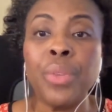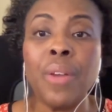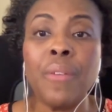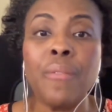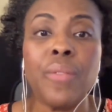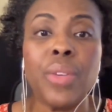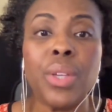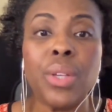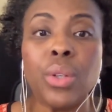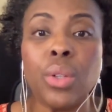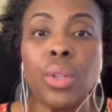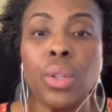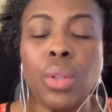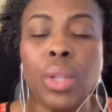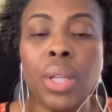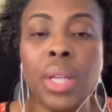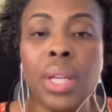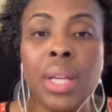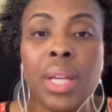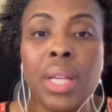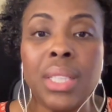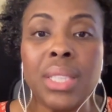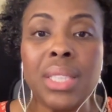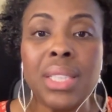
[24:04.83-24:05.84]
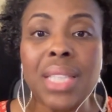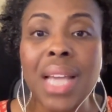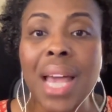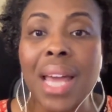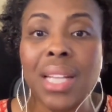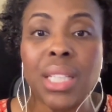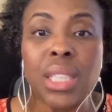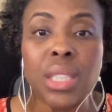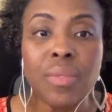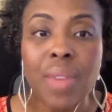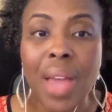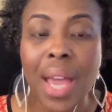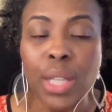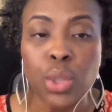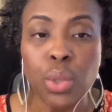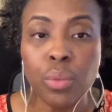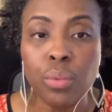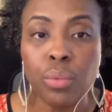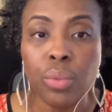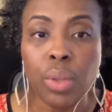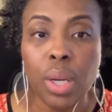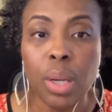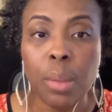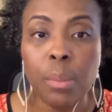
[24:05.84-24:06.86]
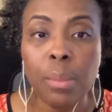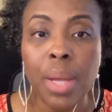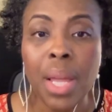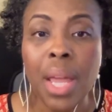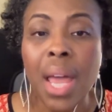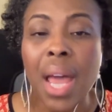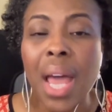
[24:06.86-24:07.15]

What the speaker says: feel satisfaction from?